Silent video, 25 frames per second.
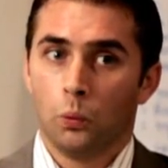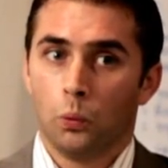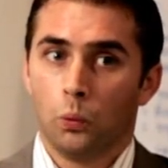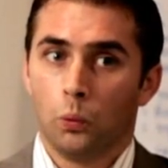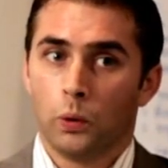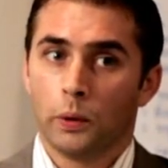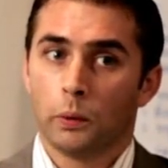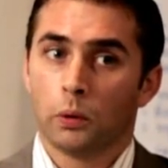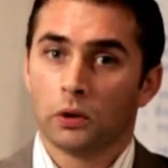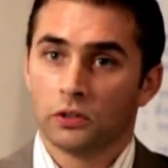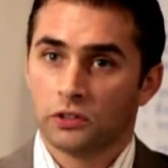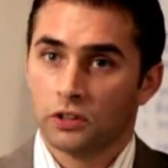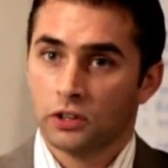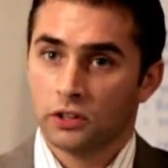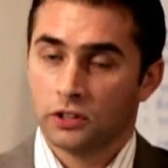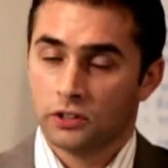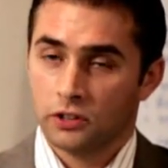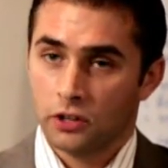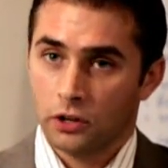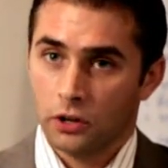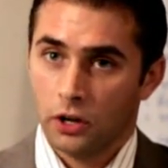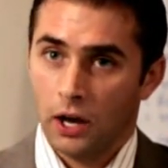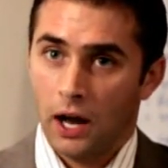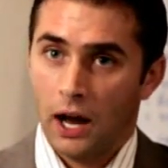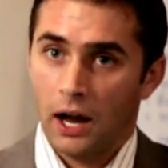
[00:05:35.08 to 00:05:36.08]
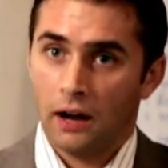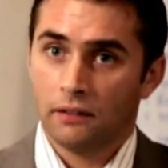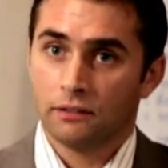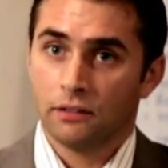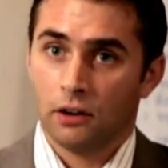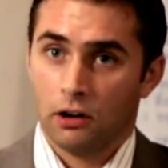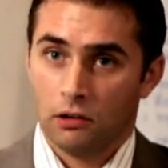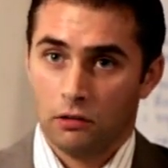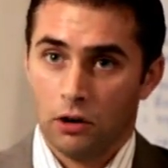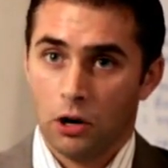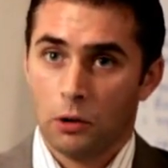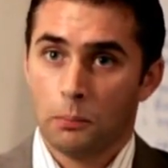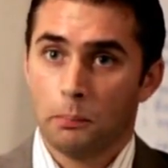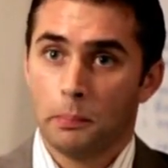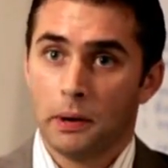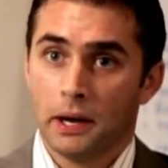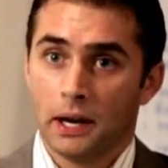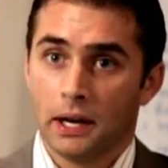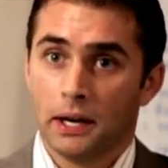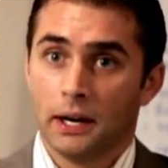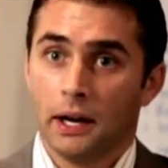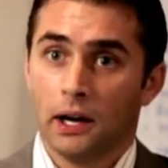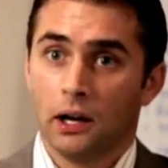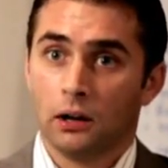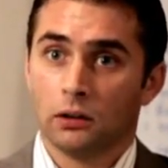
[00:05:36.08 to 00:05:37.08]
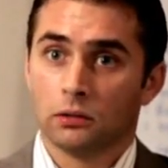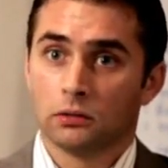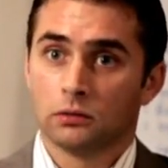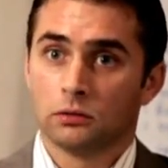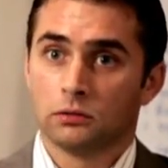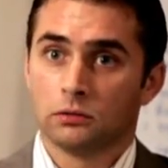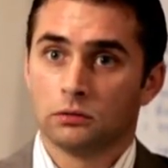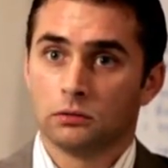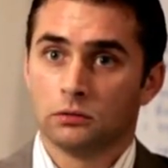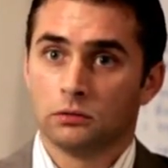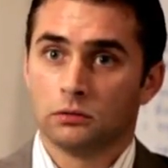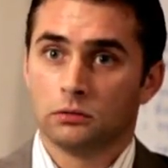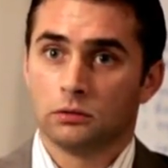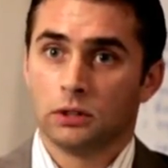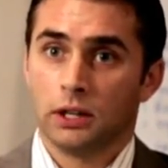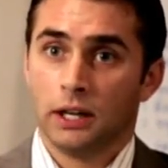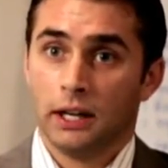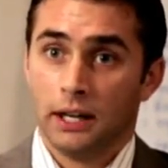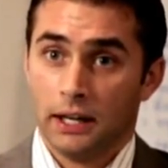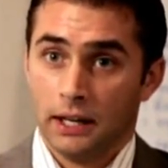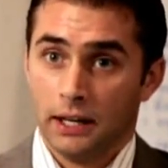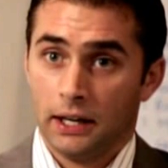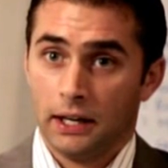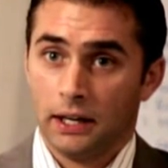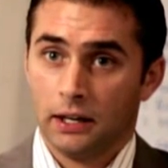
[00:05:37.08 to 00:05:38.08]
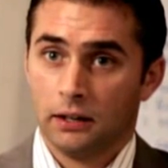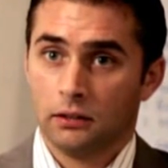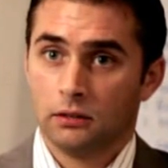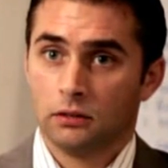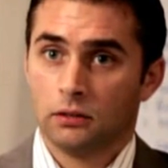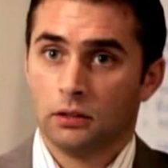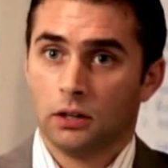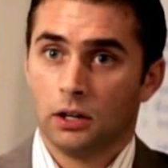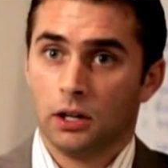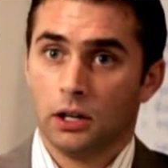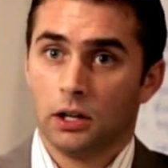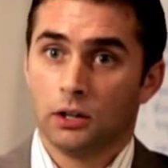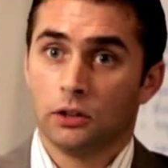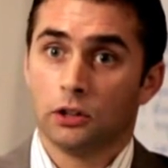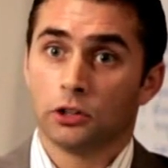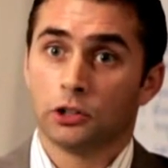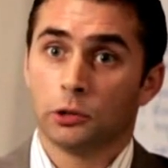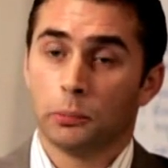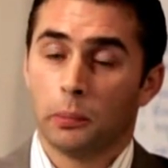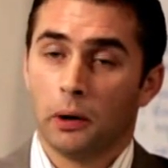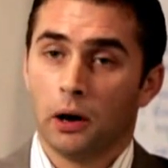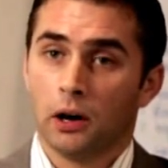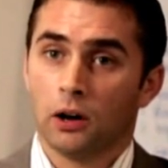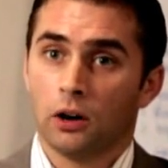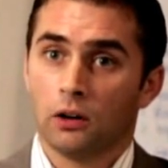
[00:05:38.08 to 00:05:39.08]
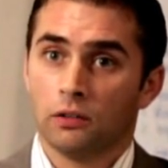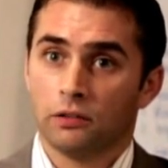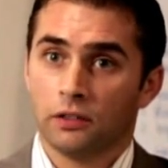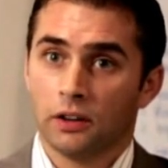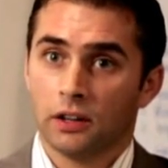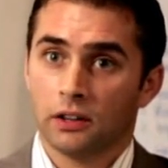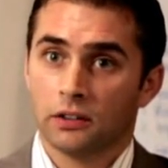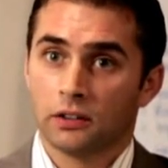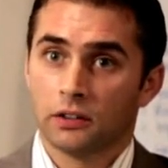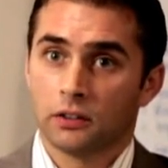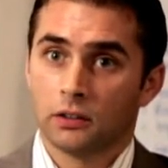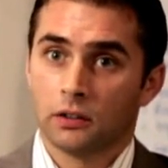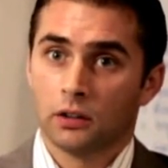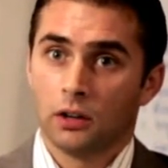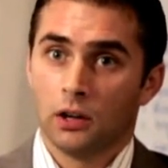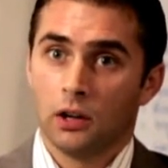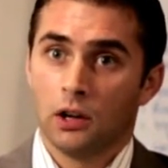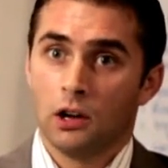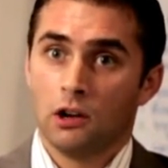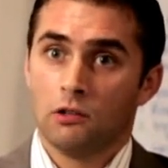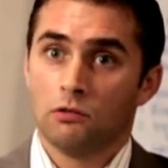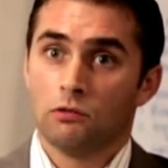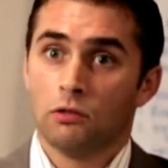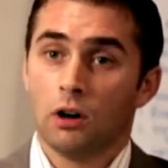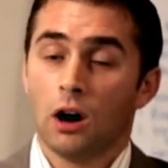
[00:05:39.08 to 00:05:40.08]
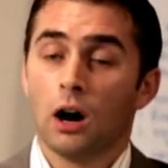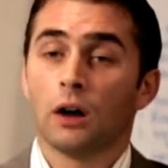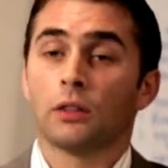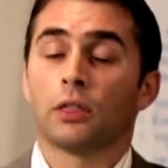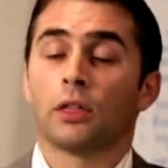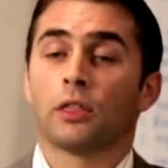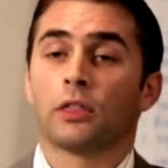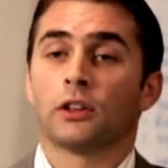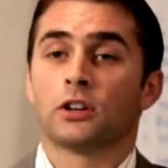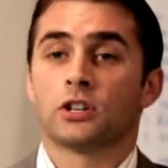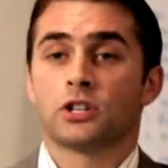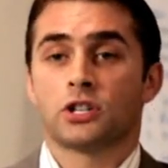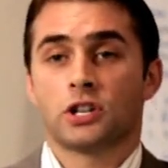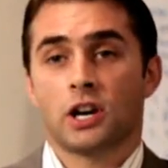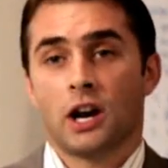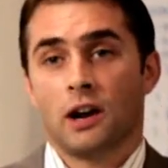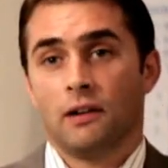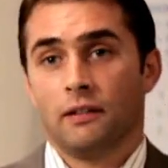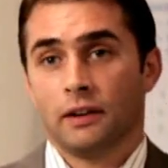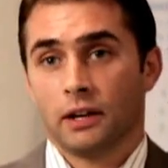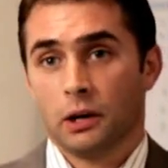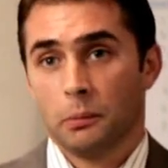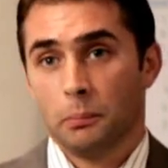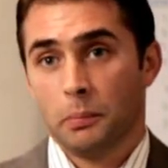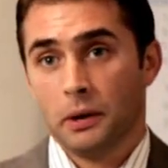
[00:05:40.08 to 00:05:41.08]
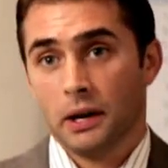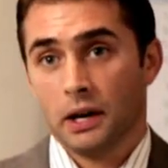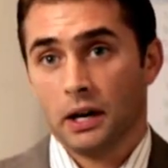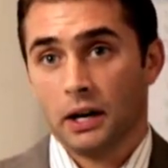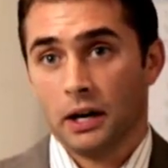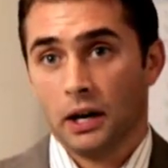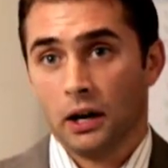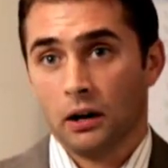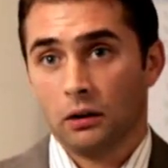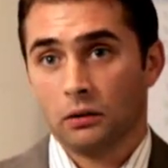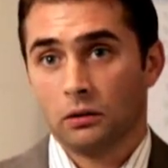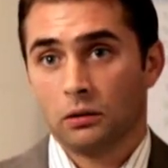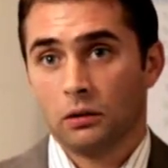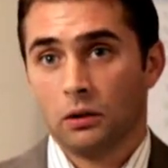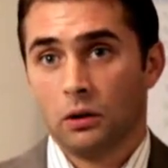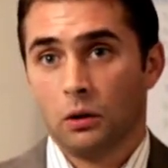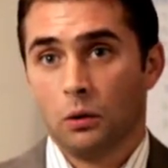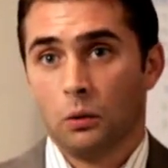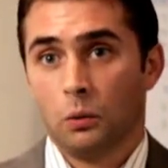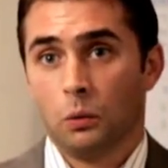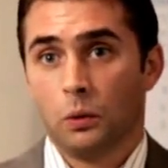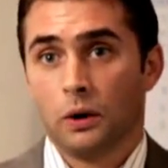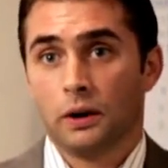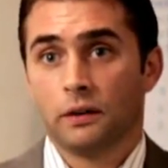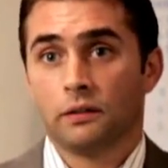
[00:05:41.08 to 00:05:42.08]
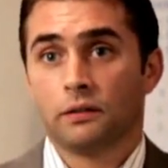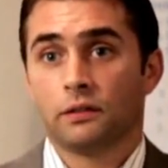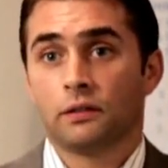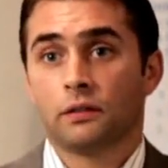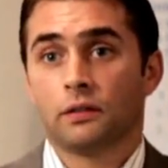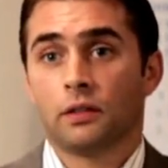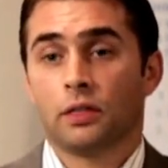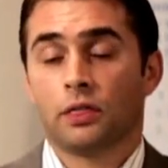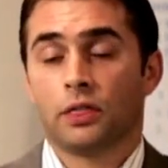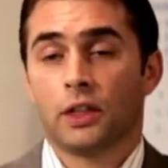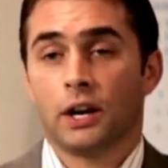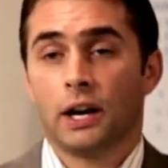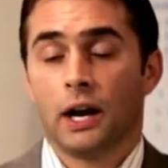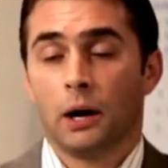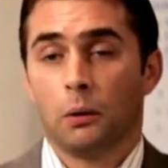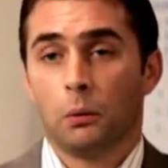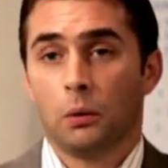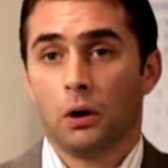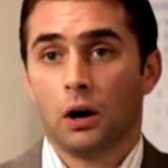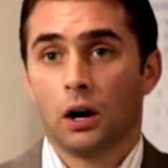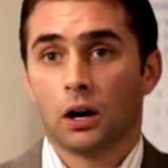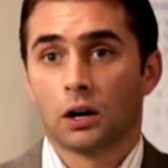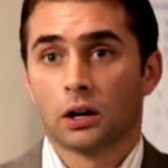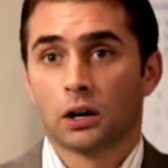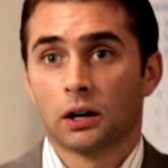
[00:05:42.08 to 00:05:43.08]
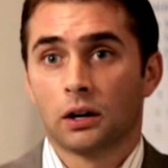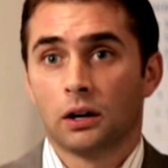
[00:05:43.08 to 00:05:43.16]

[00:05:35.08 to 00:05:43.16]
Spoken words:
we wanted to have our own P&L here in the Dubai office, rather than sharing a P&L with the network.